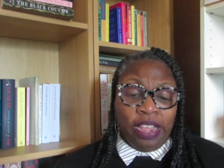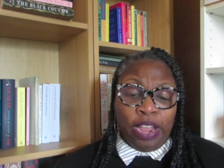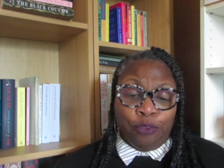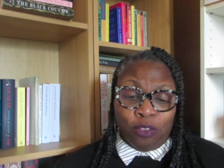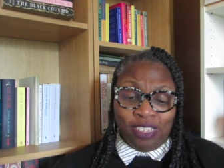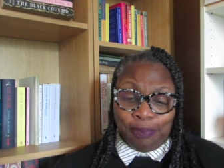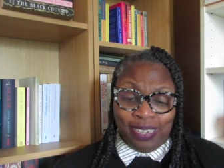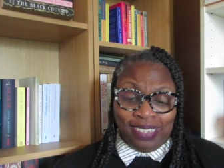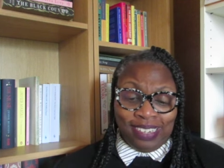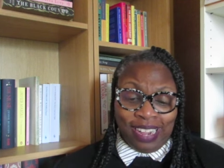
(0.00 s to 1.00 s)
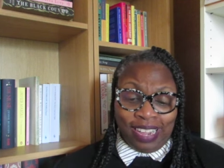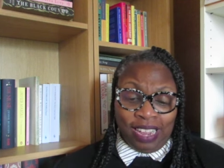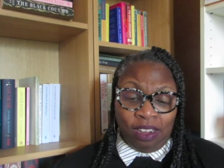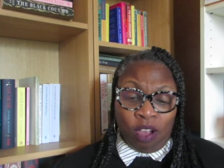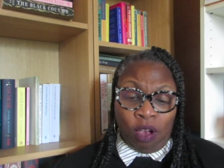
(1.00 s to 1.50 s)
and for a split
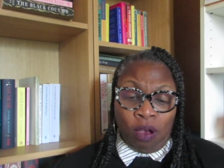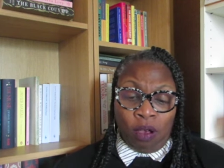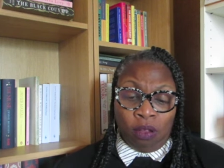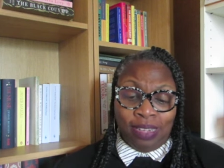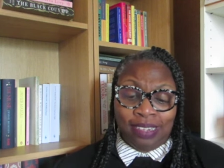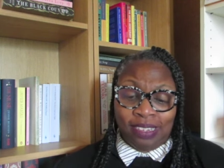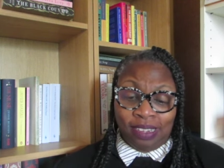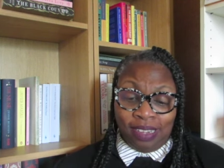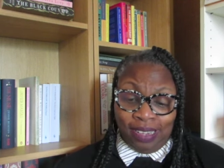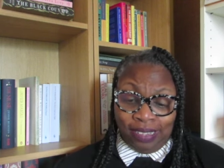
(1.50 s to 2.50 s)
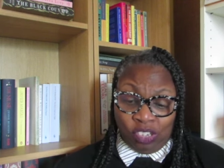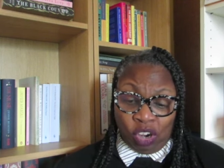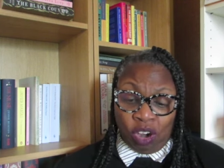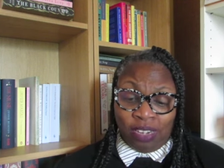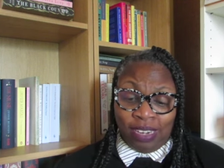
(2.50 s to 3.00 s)
second, all is, is
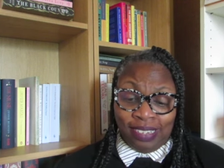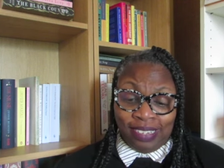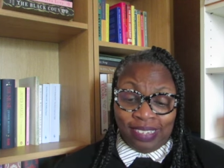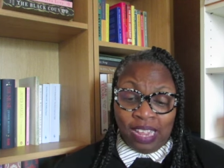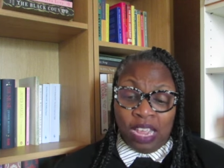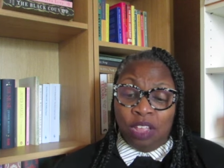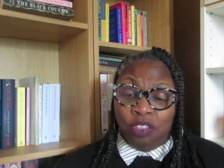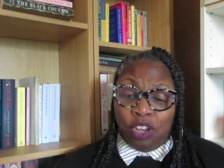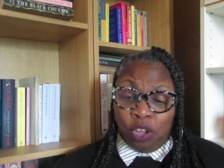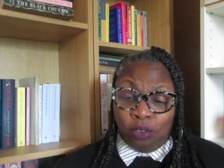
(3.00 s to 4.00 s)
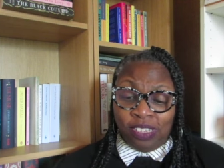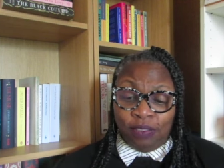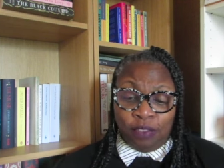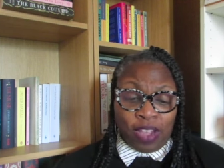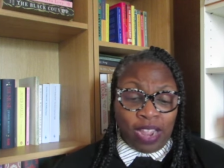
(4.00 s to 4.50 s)
darkness, the notes
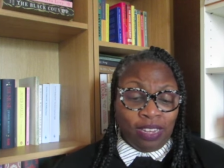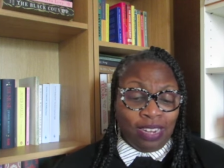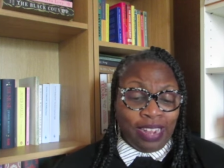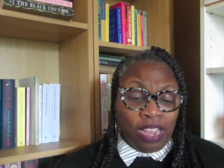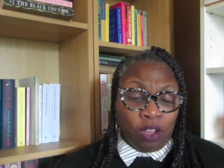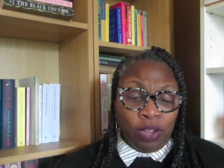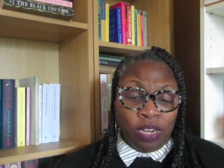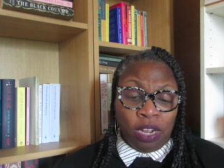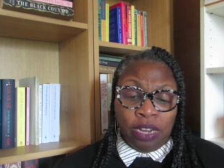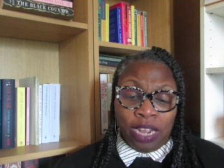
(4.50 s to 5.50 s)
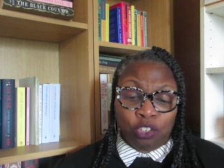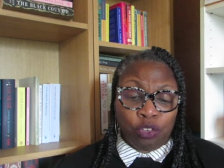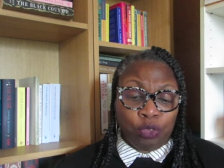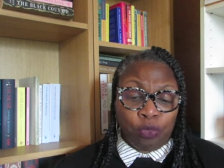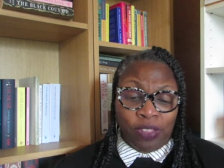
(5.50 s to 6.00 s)
of a violin echoing
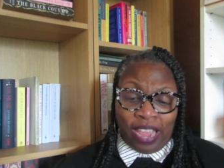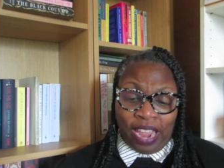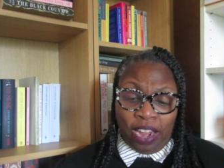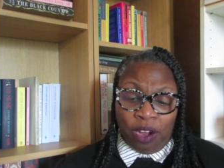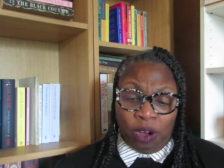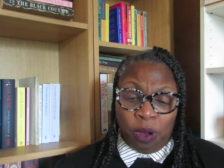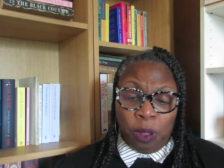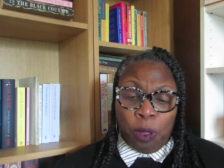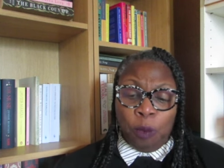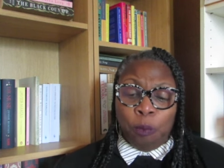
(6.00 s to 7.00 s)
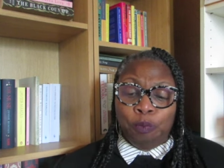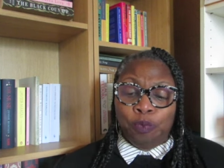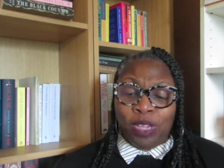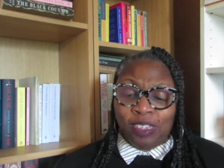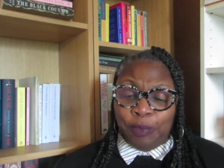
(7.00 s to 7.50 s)
unnaturally through the air.
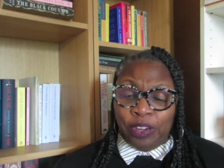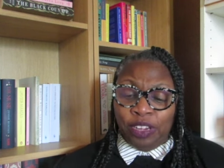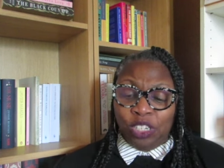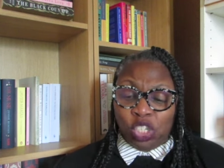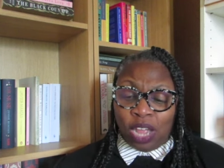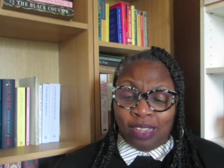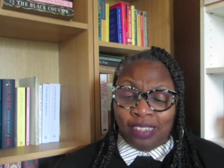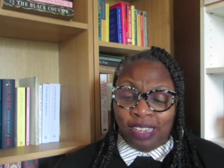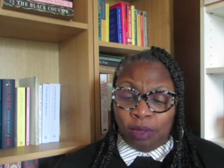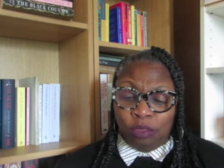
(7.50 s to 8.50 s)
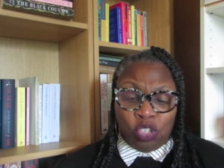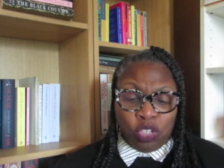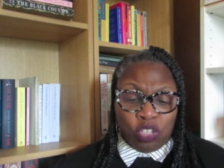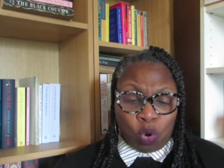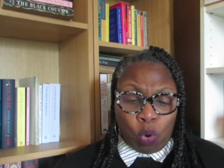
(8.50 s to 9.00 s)
The experience shocks him
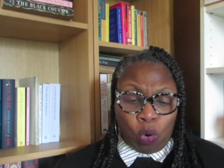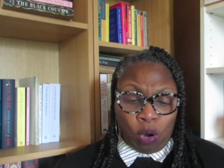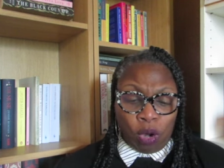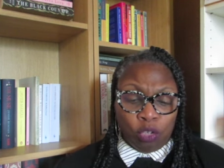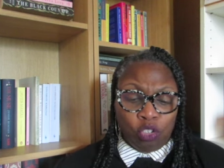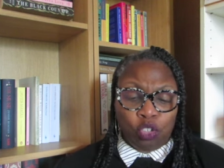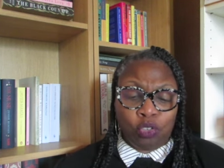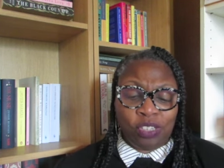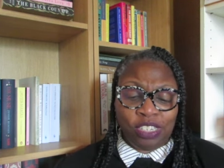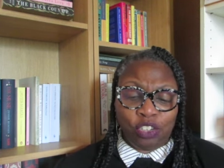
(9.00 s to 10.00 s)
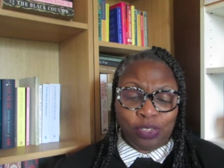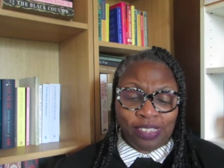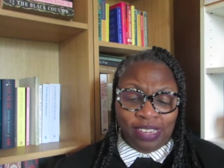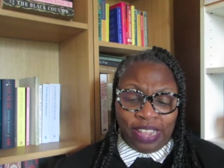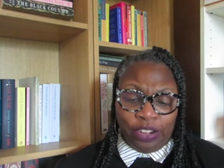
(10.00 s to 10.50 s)
to his core. Two
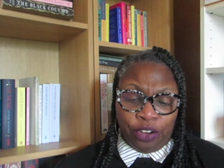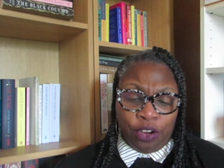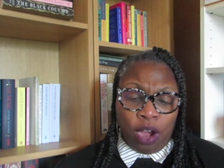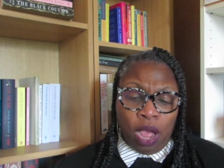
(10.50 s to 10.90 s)
centuries later,